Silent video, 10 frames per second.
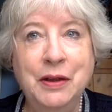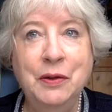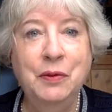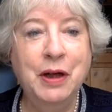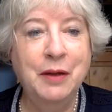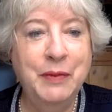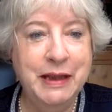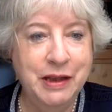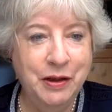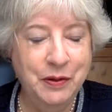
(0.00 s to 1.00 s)
what can we
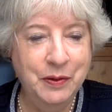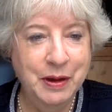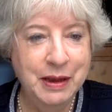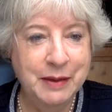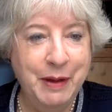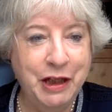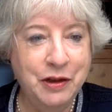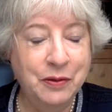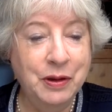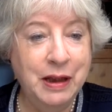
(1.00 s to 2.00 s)
do to make
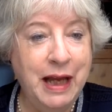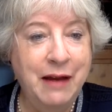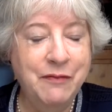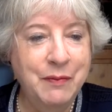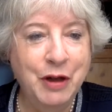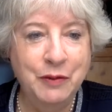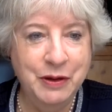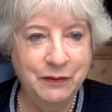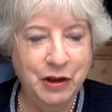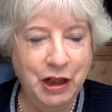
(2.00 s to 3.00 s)
sure that every moment
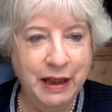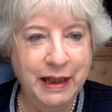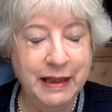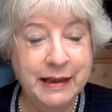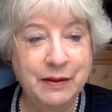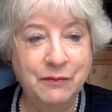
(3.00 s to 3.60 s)
of learning is